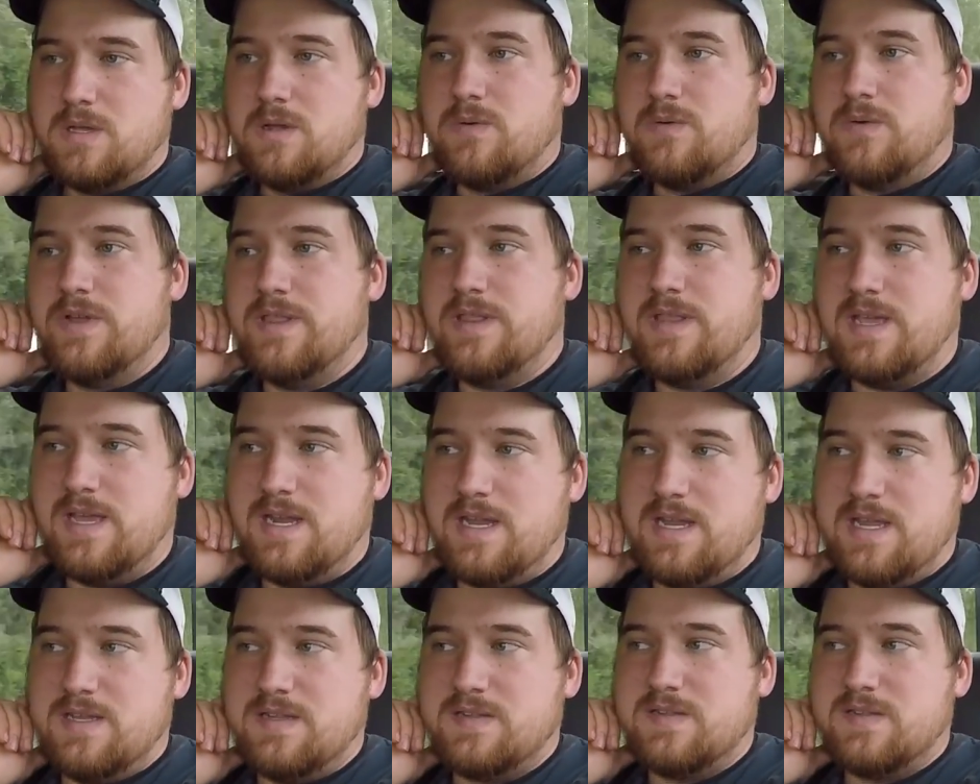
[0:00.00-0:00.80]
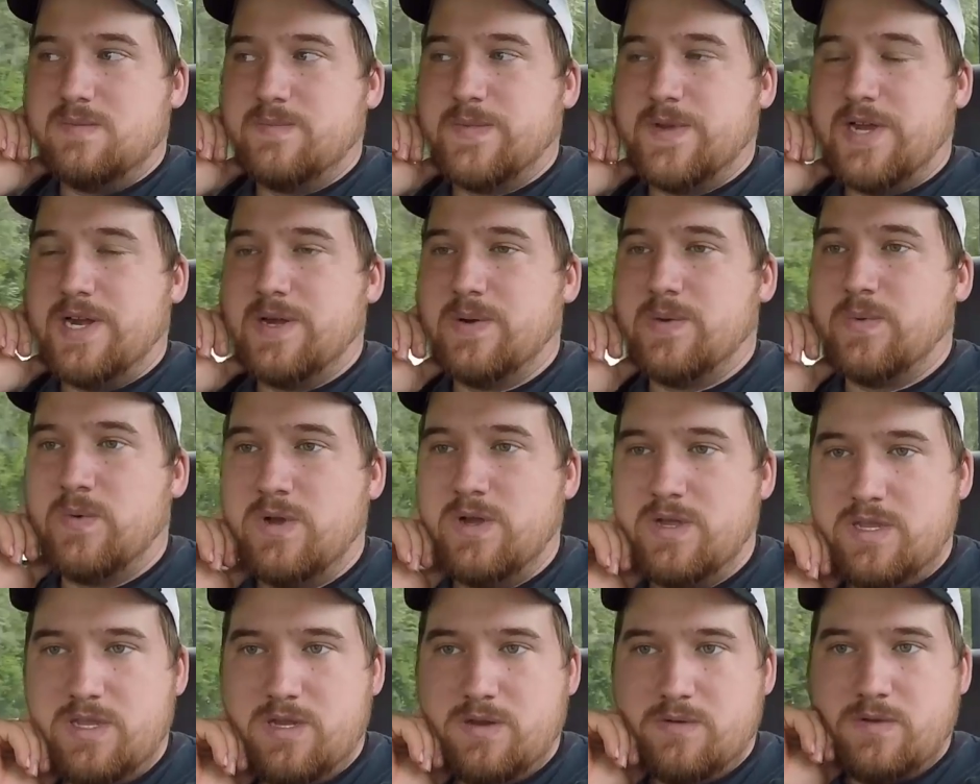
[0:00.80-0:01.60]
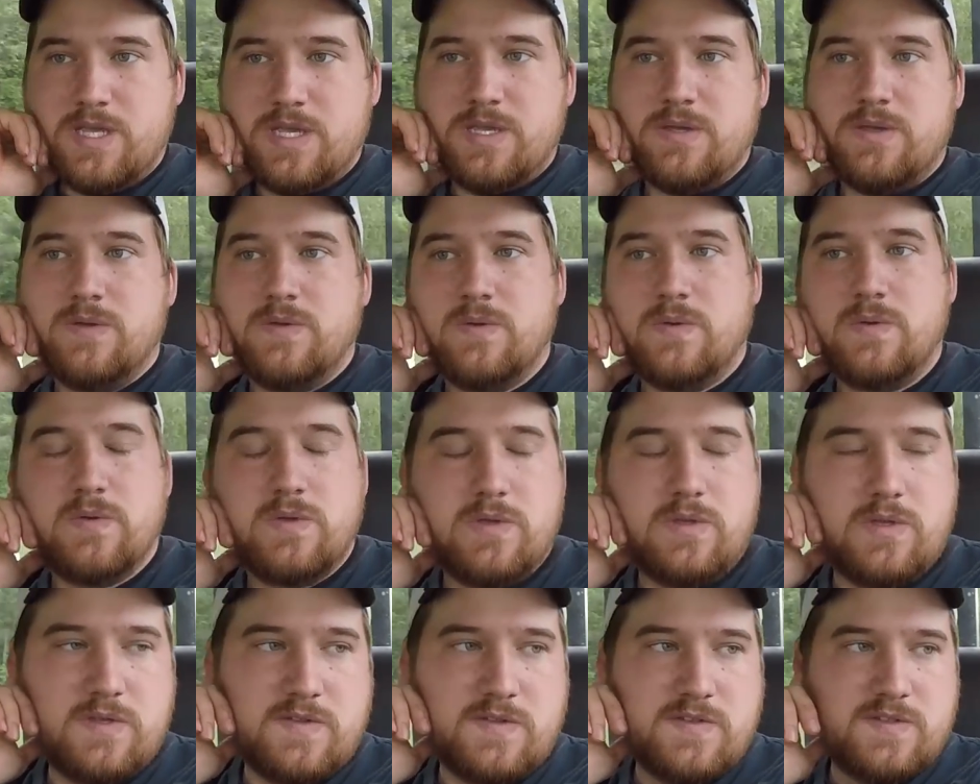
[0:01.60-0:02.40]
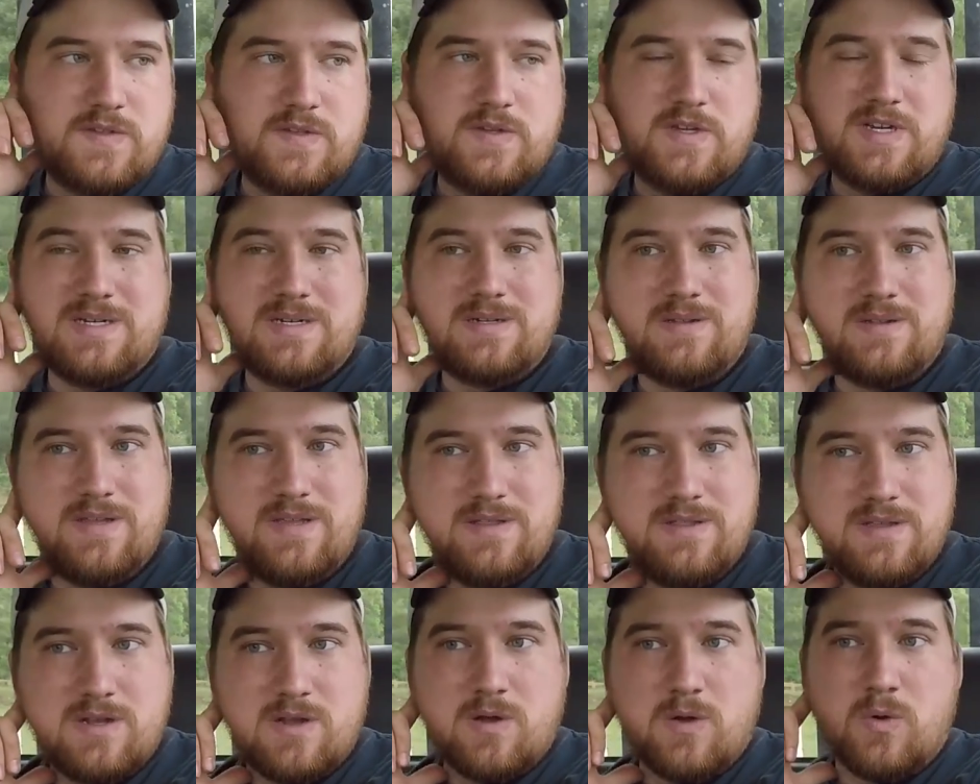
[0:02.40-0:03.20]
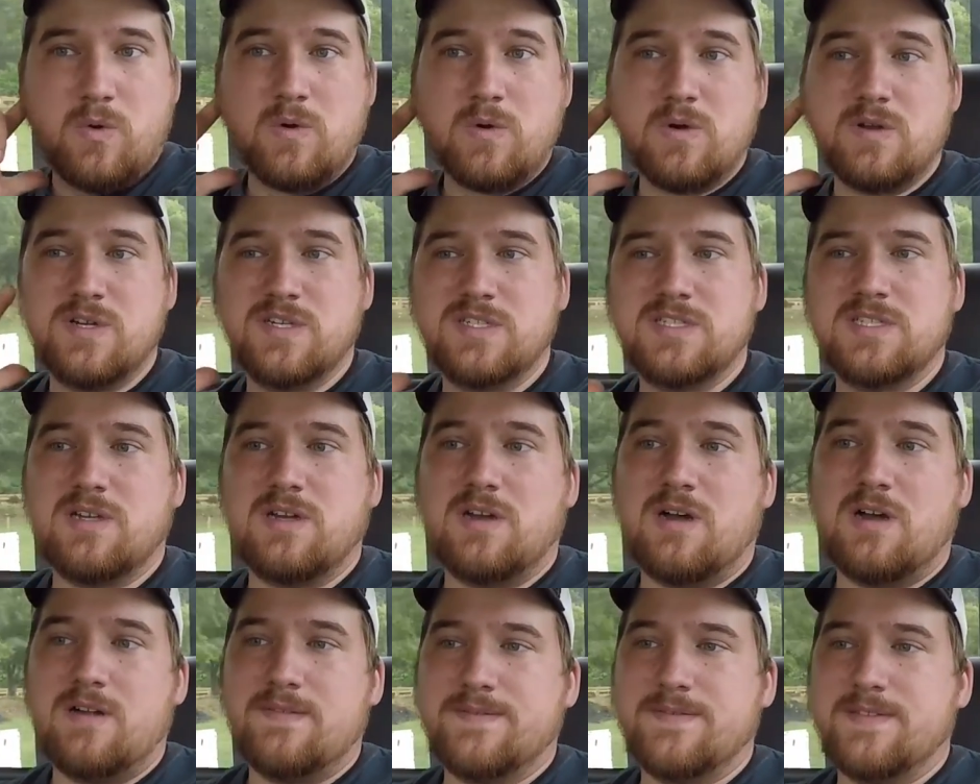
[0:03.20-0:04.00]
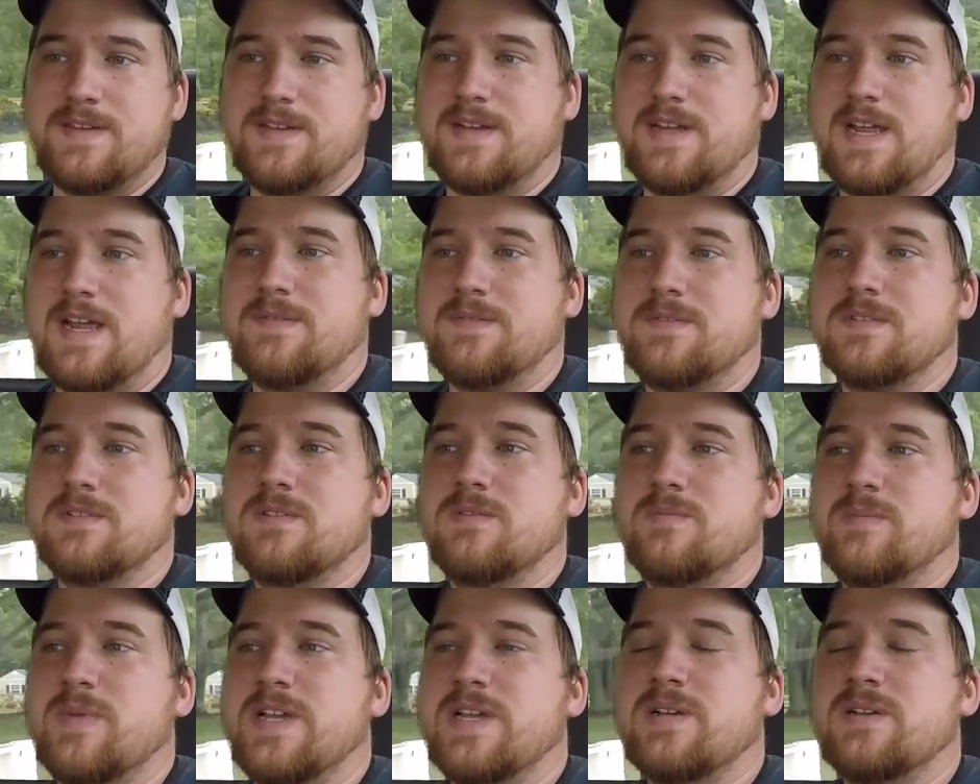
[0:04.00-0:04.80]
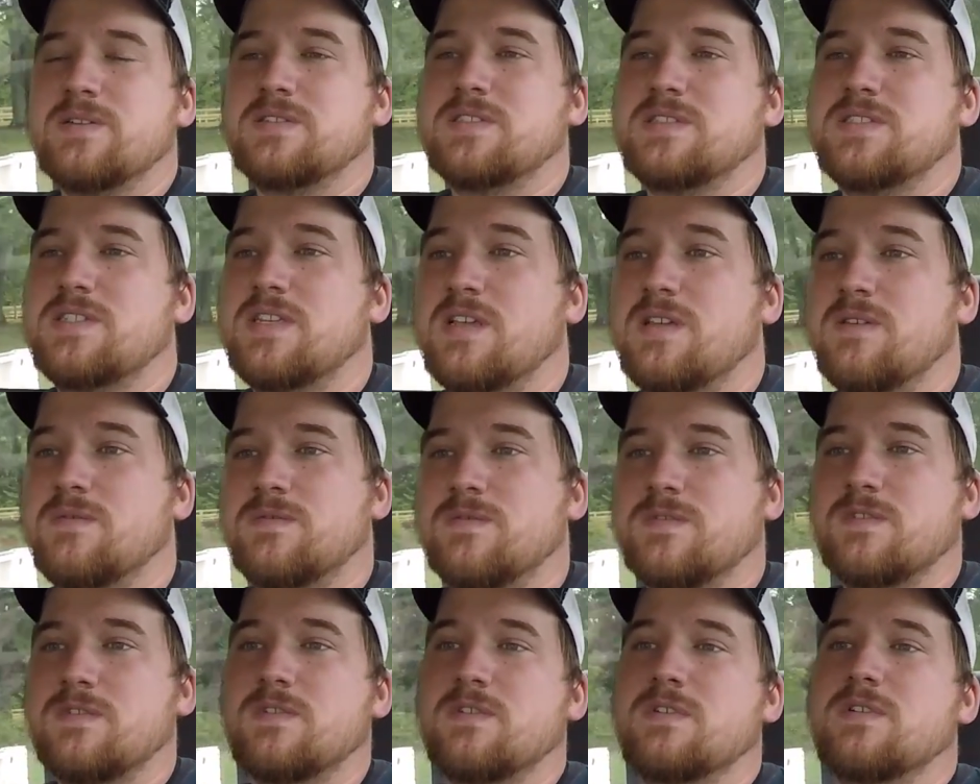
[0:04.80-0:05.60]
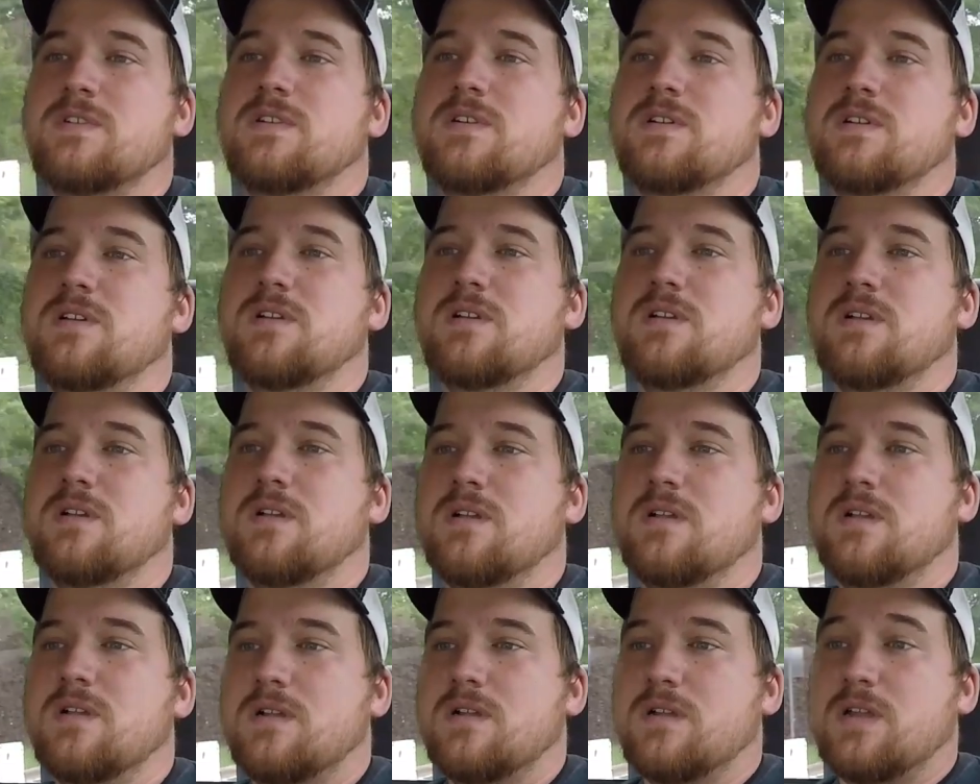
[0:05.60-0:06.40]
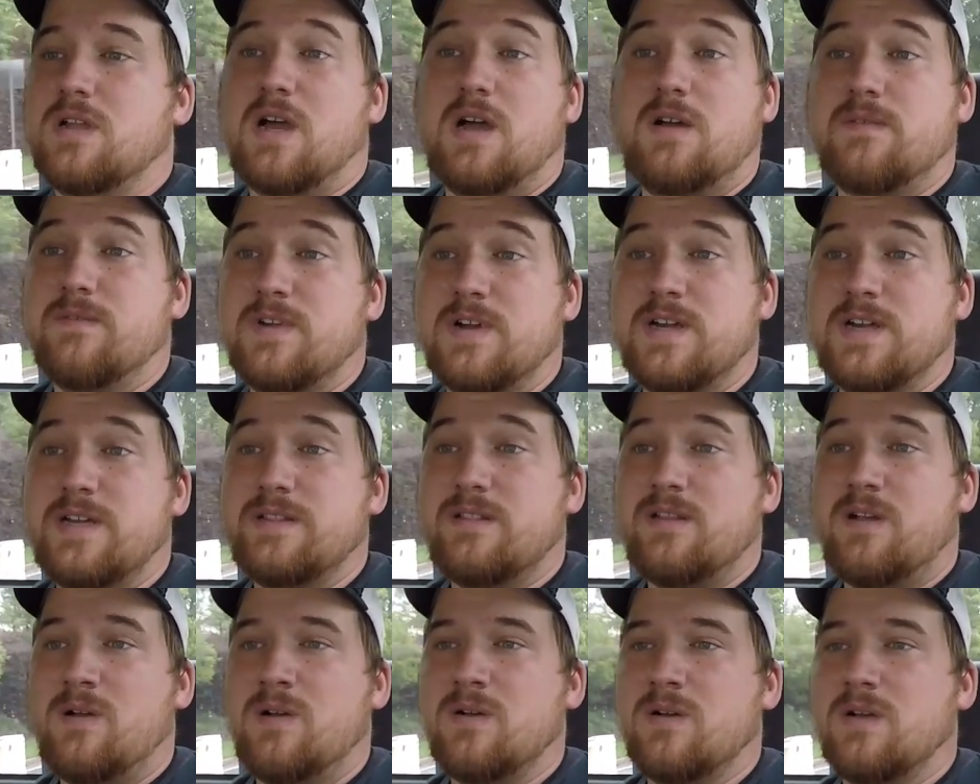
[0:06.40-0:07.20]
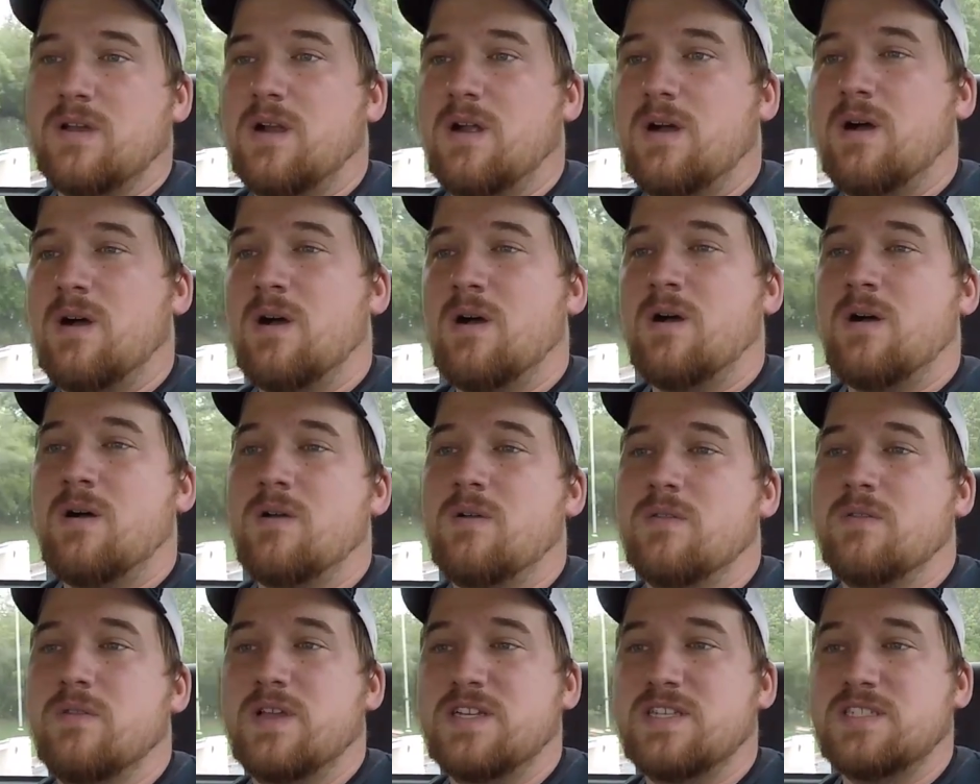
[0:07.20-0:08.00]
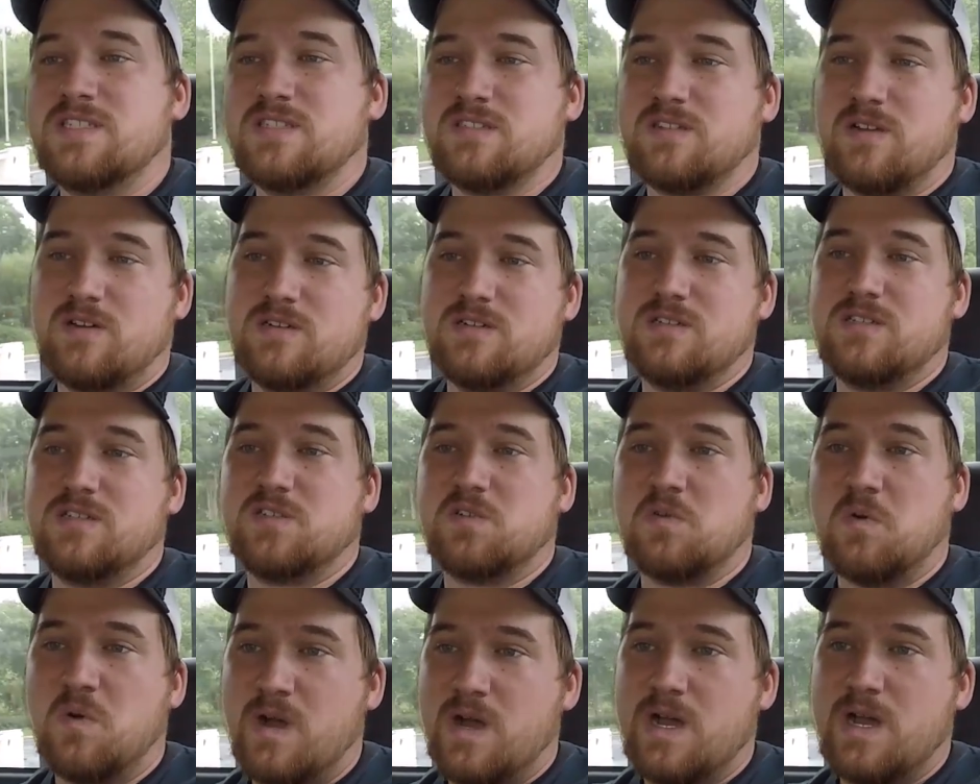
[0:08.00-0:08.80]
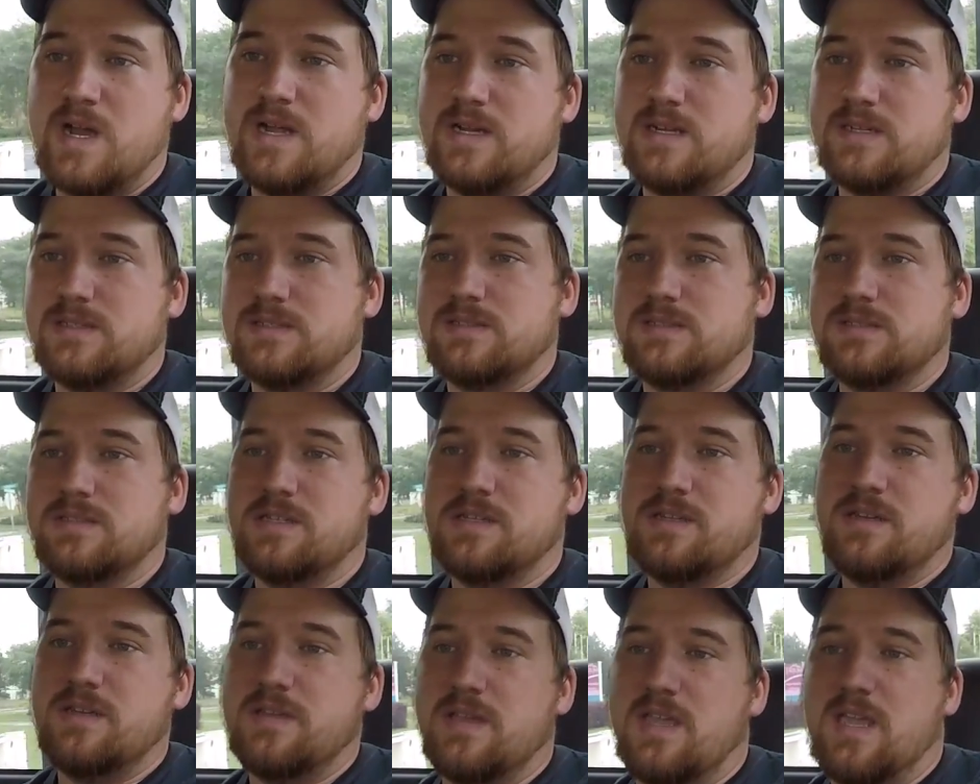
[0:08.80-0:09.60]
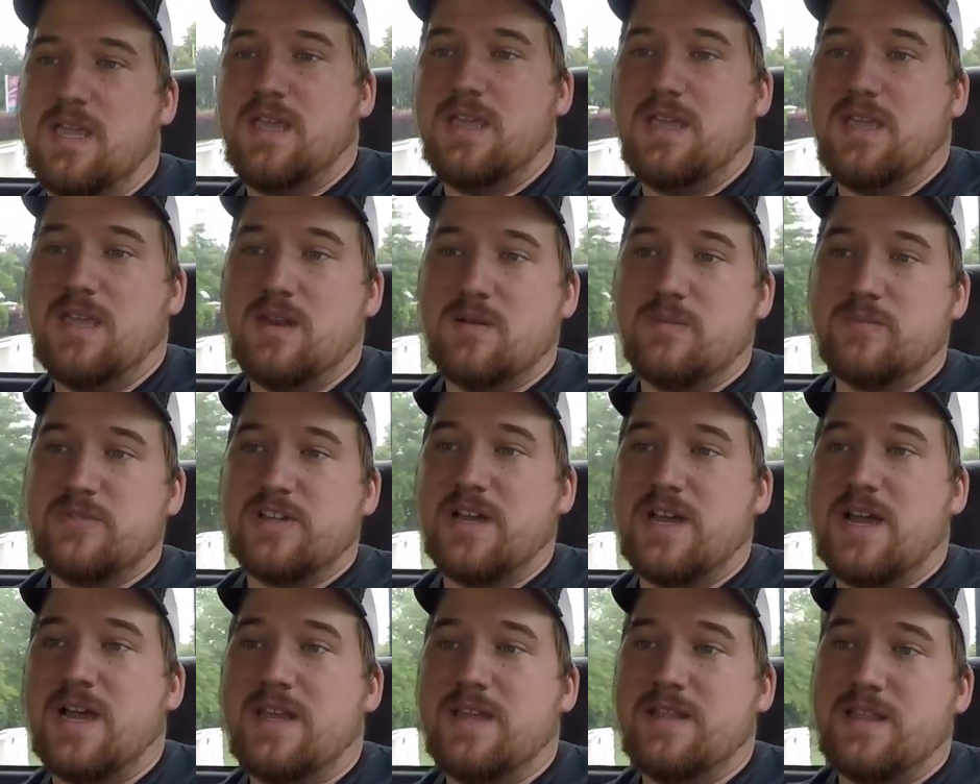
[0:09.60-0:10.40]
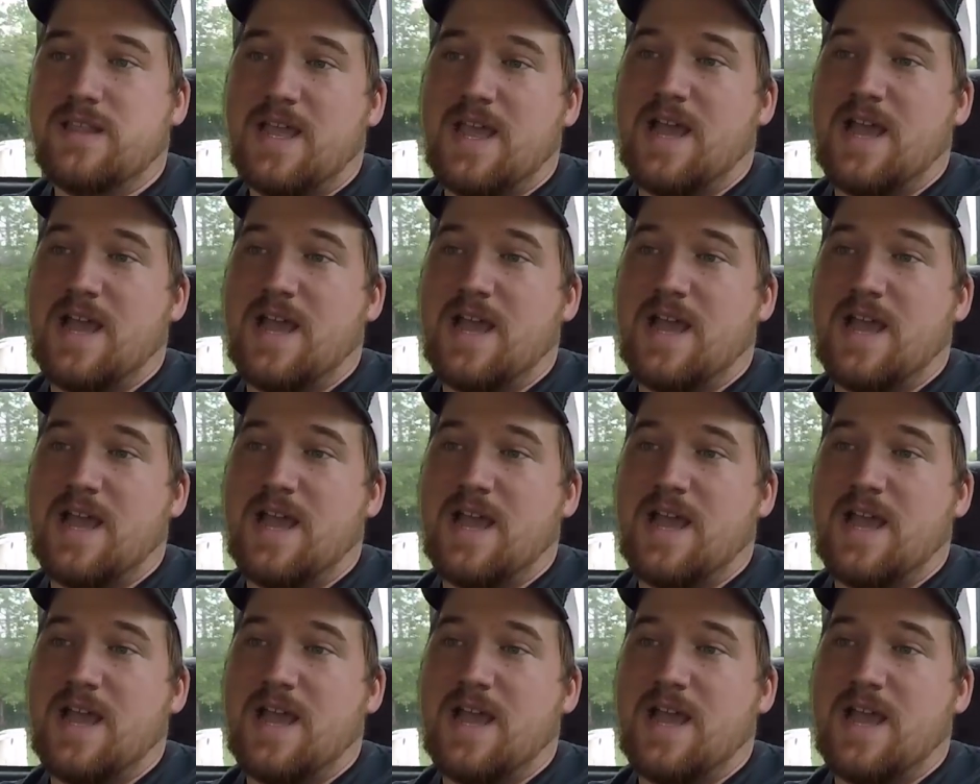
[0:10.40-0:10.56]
with that is, no matter what you do, is generally the core is soft, and after the bales sit for not very long at all, they start to squat, and you can't get them tight.